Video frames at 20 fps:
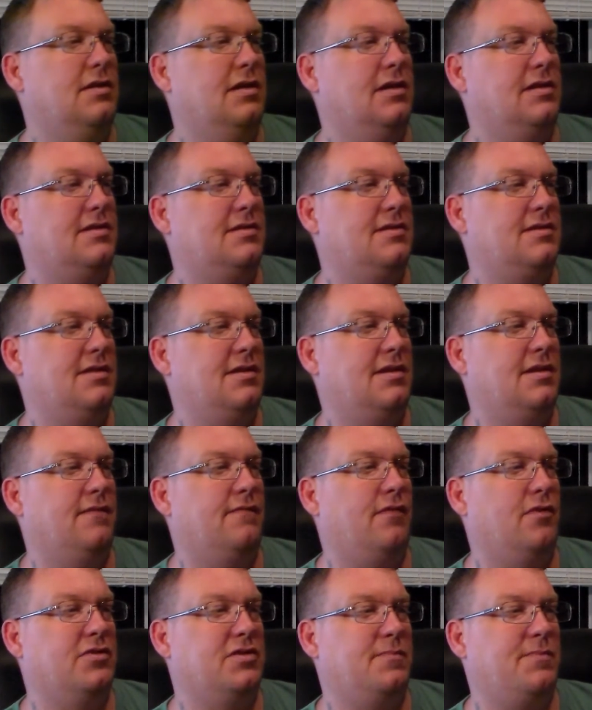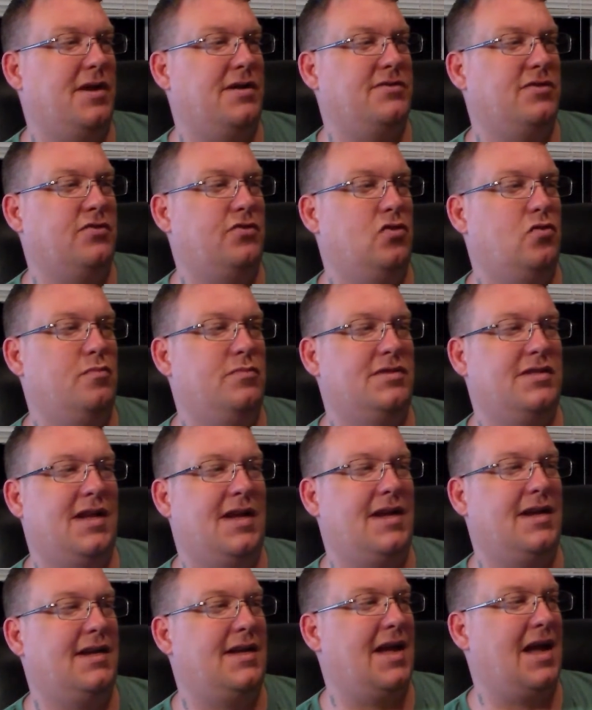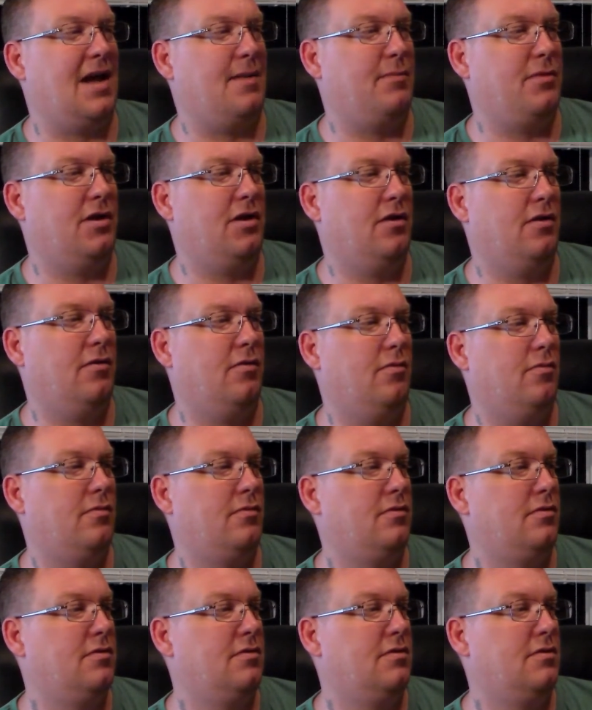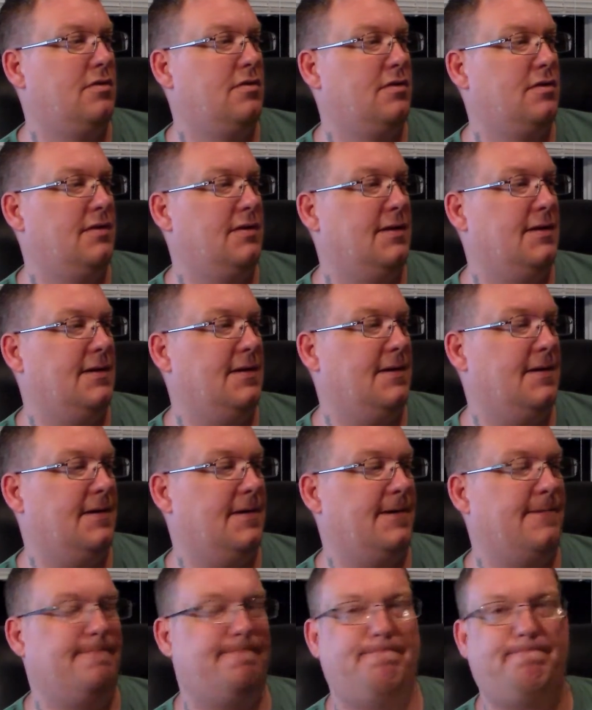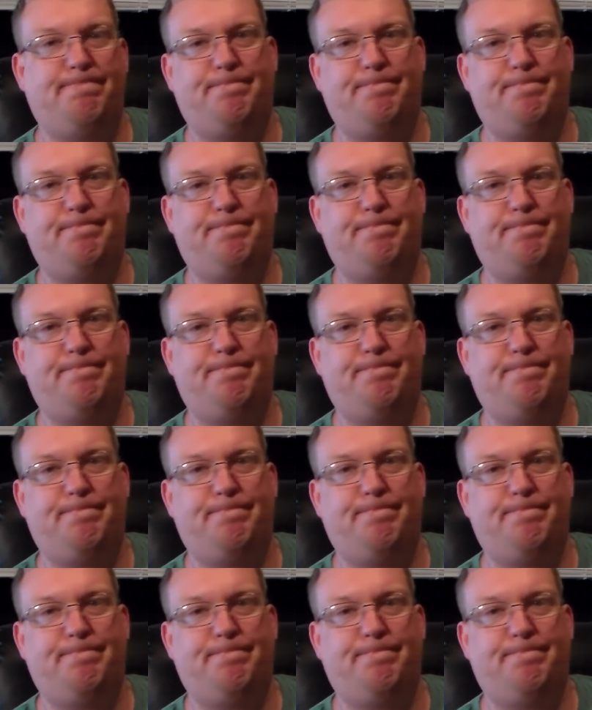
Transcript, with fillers: It's the first appearance of Doomsday and Cameo. Uh,